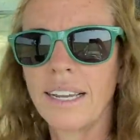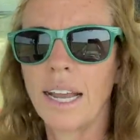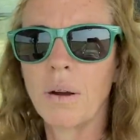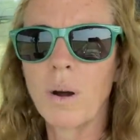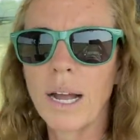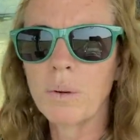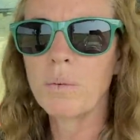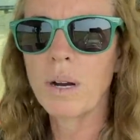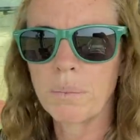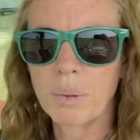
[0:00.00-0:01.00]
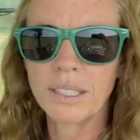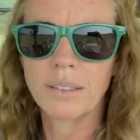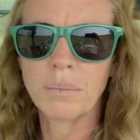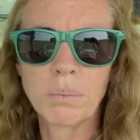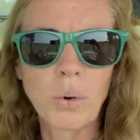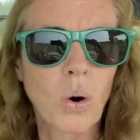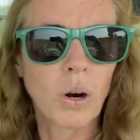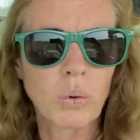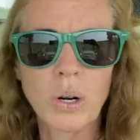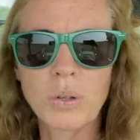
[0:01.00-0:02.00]
And why we want to put
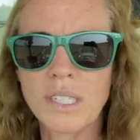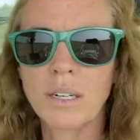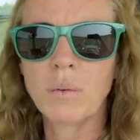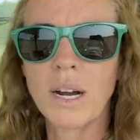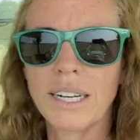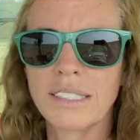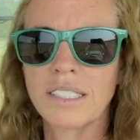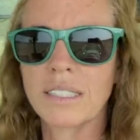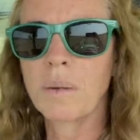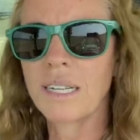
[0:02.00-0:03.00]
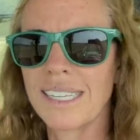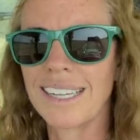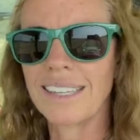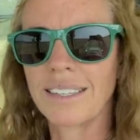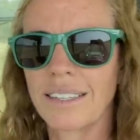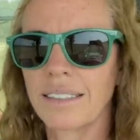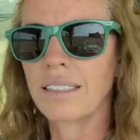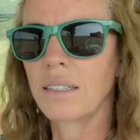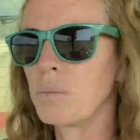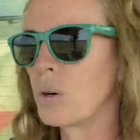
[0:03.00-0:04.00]
more rows into one, it just makes Ethan a
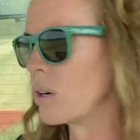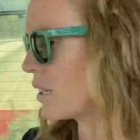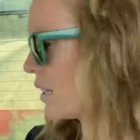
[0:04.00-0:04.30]
little more